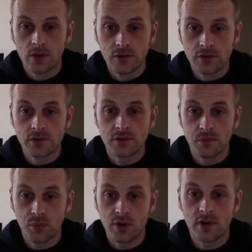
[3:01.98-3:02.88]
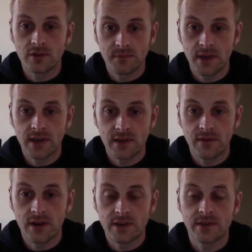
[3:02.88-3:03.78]
doesn't support as many
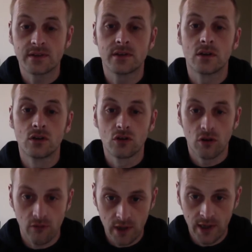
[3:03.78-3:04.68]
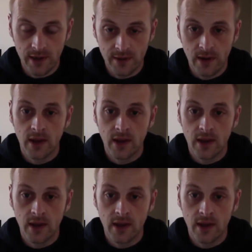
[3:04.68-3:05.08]
devices currently.